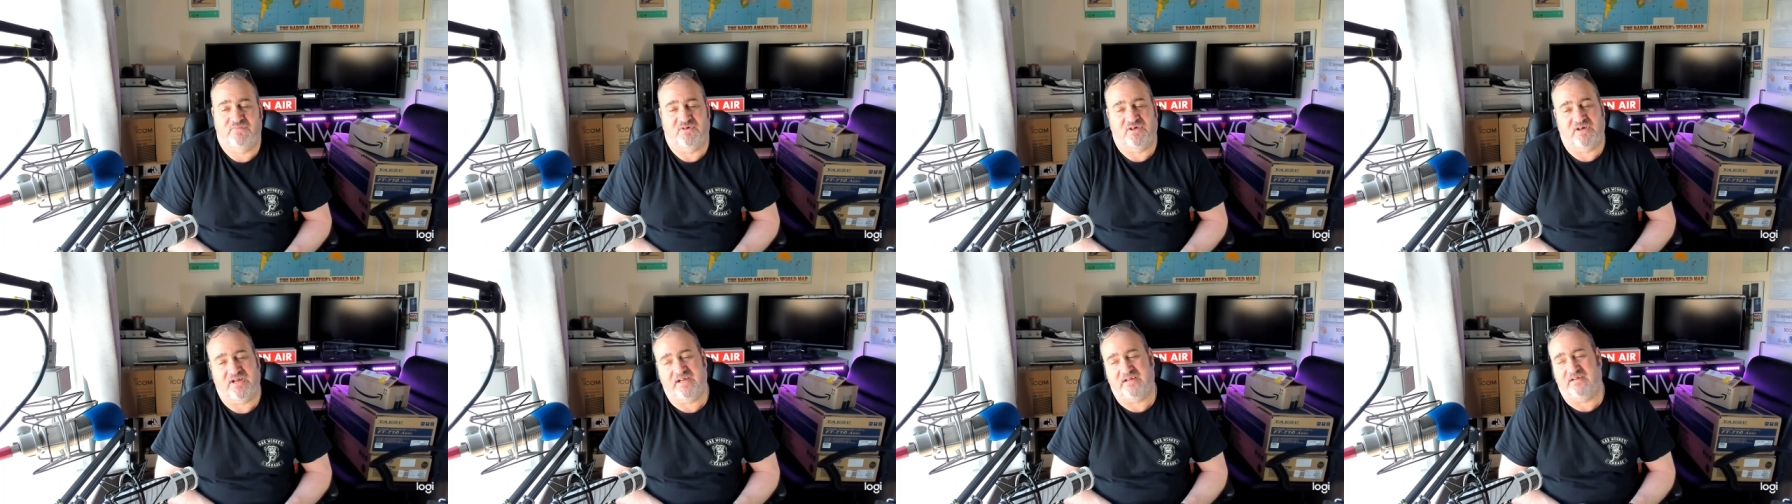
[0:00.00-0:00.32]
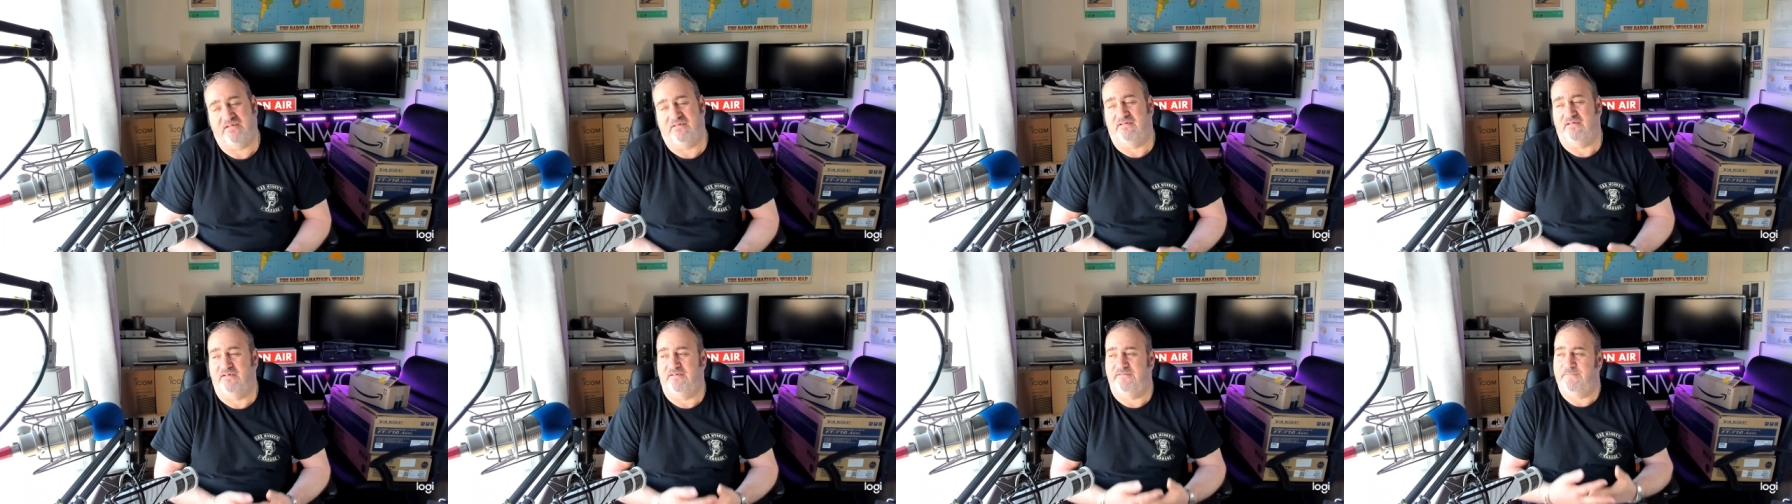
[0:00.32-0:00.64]

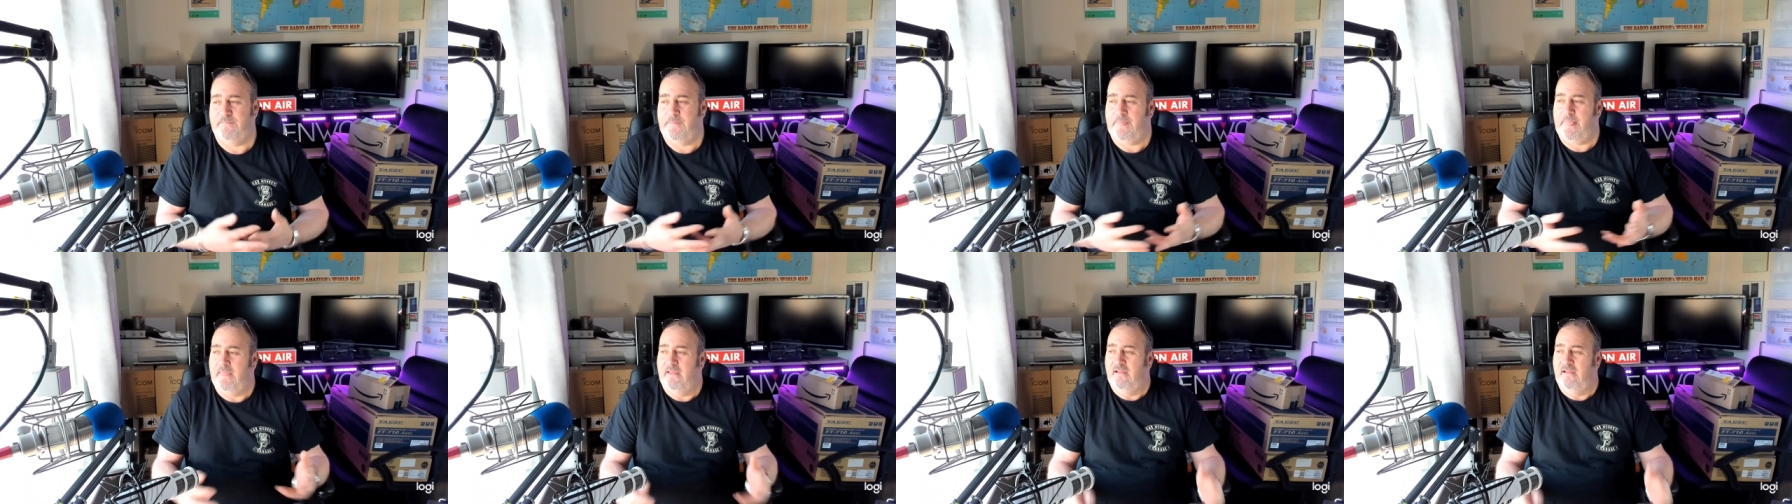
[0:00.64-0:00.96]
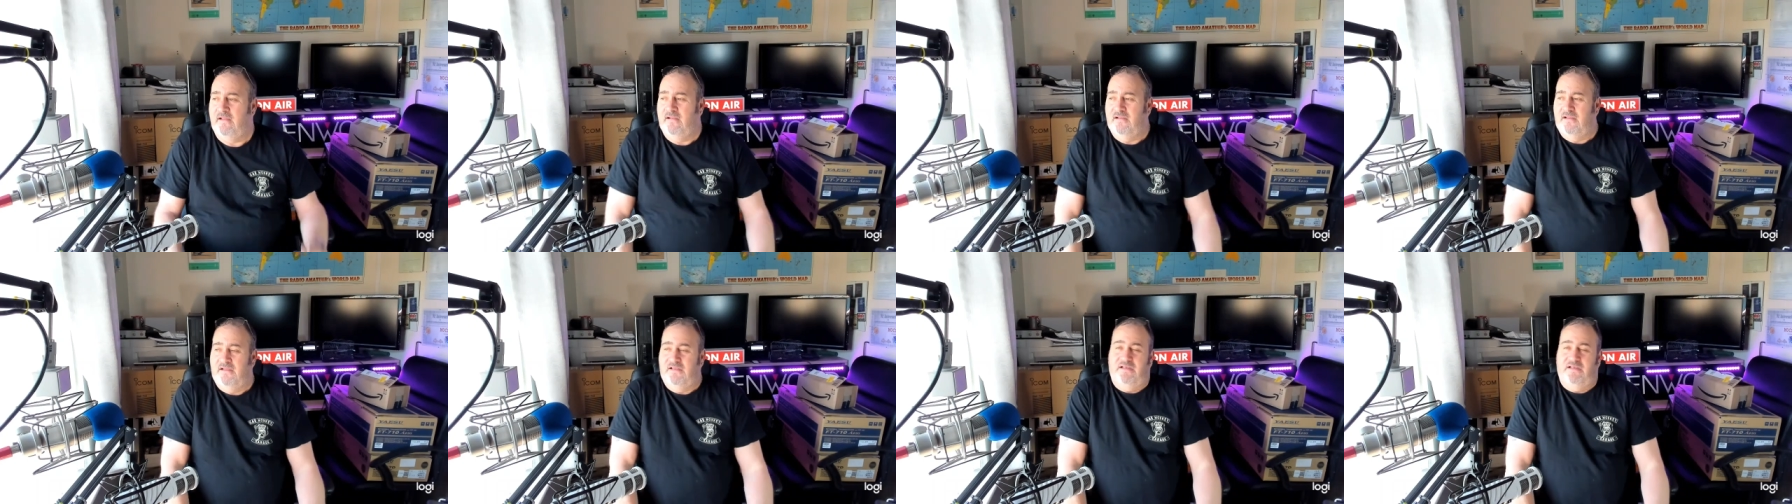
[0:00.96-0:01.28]
hey or
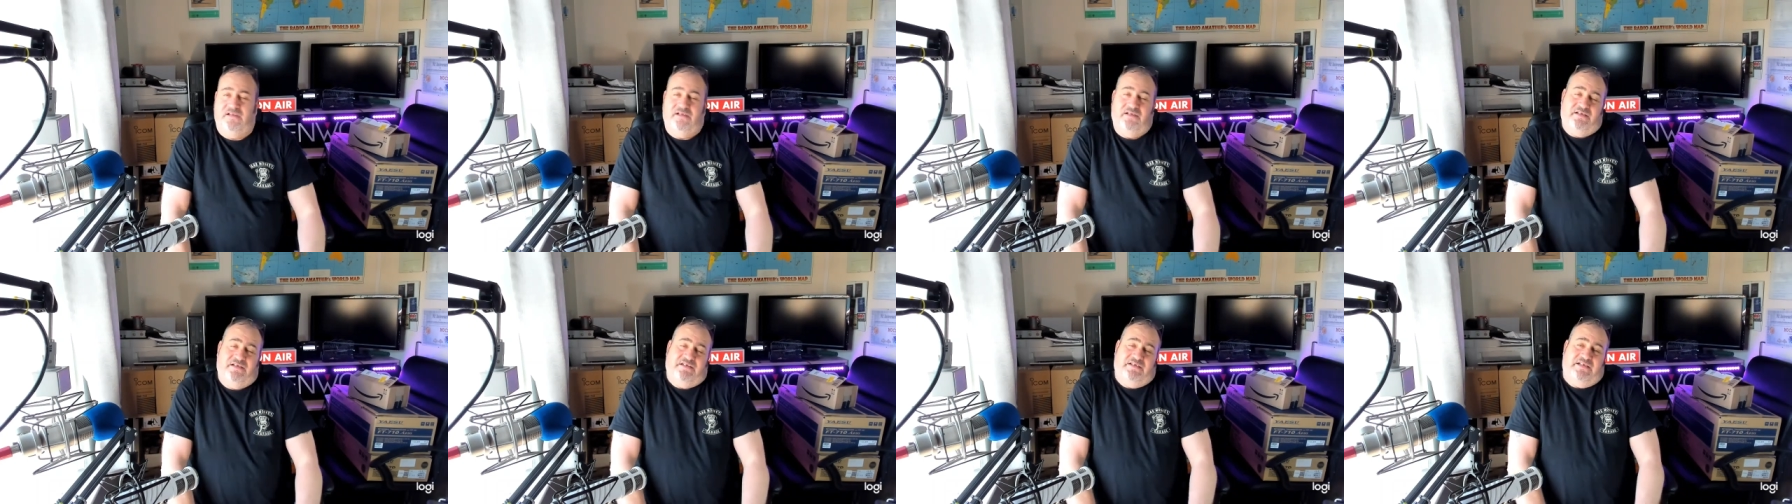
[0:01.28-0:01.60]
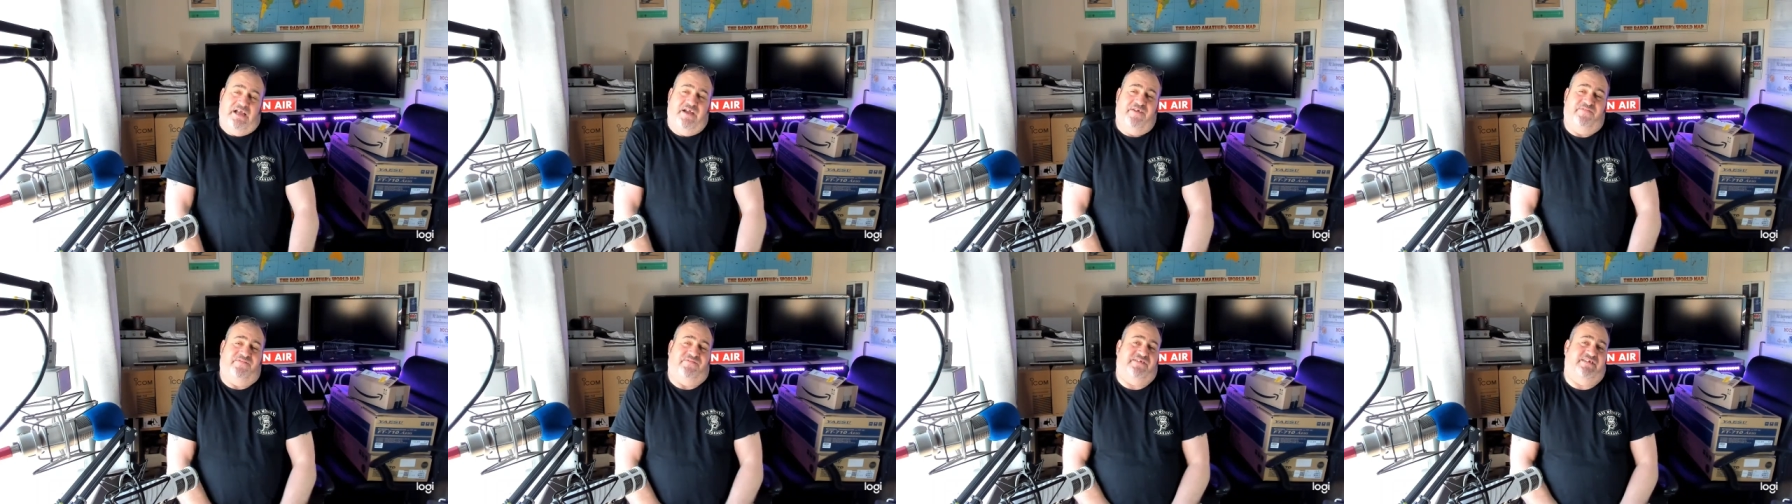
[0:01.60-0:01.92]

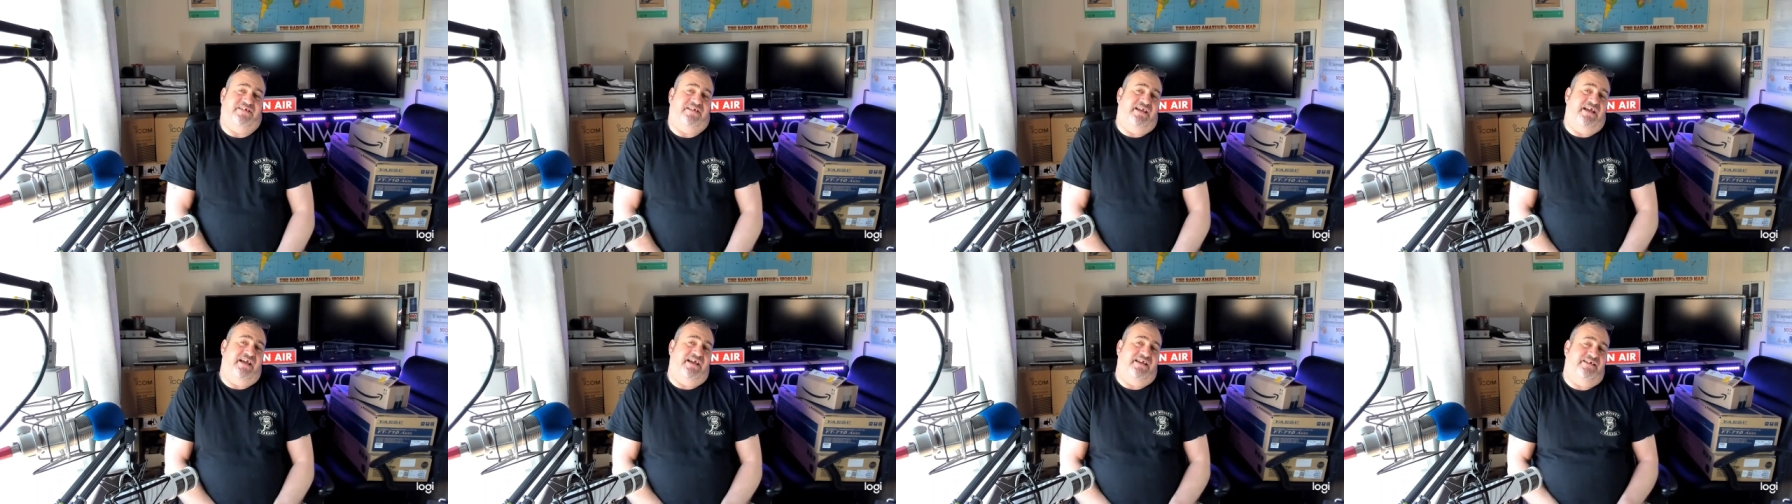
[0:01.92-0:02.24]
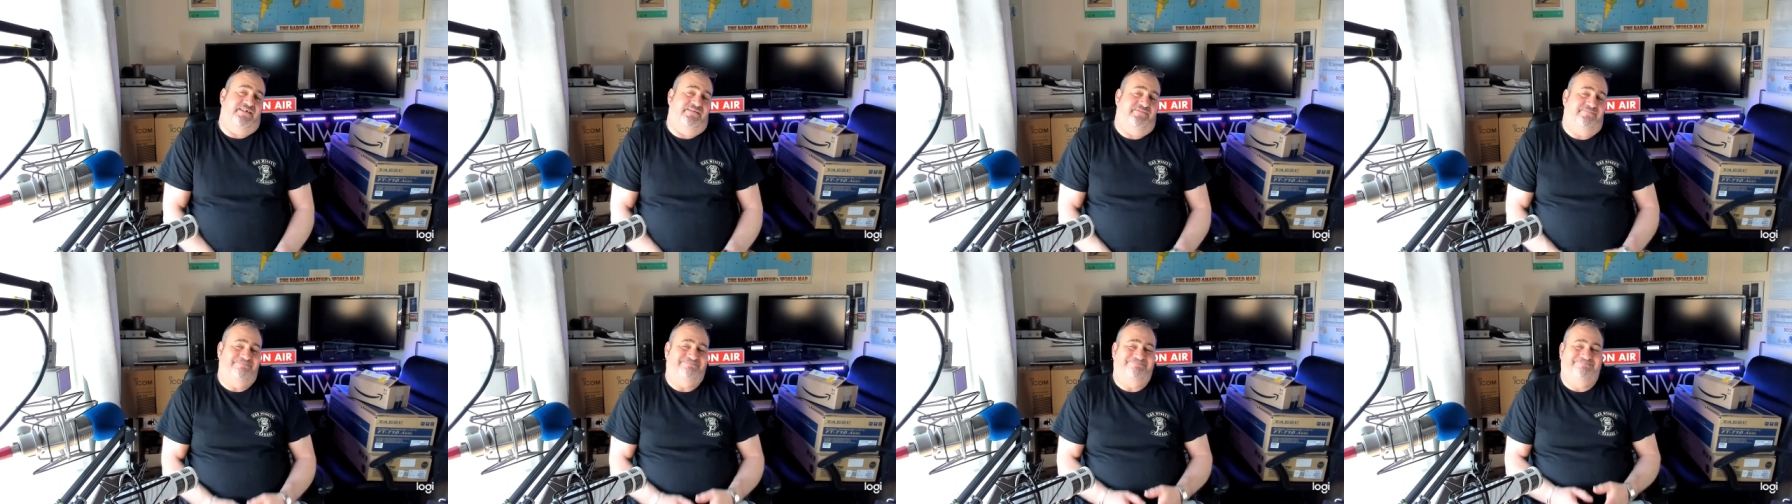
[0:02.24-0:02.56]

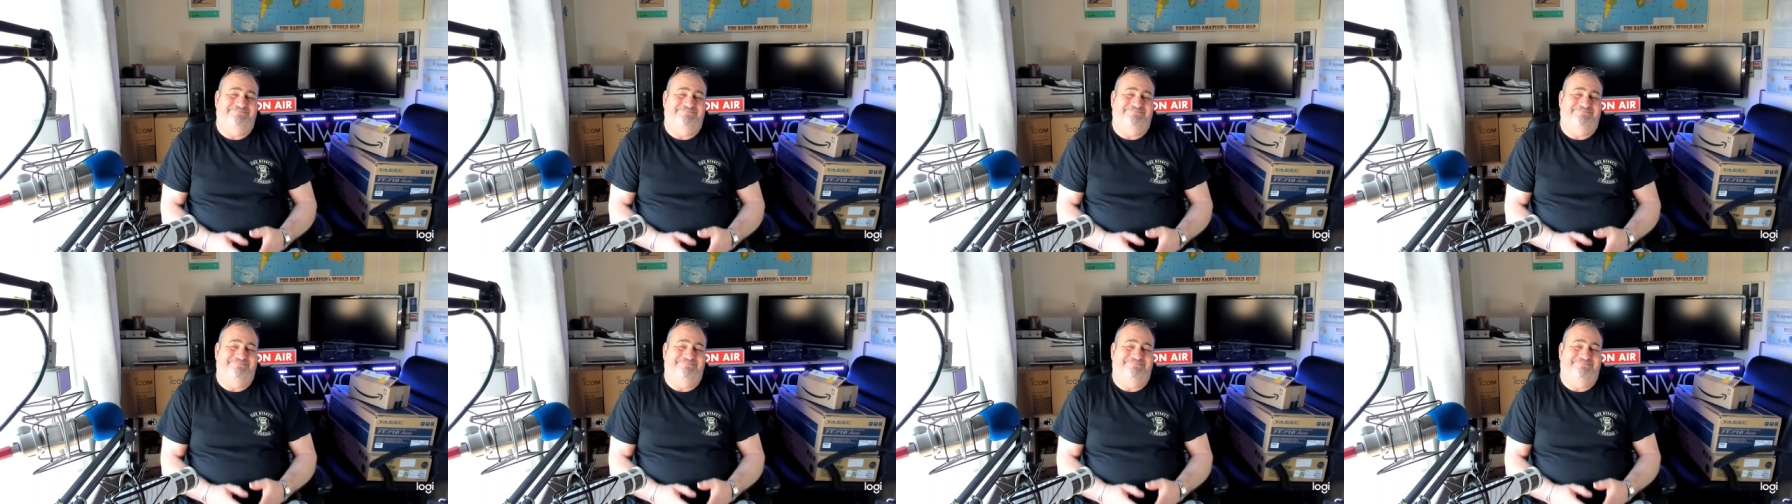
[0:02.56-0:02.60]
FT8.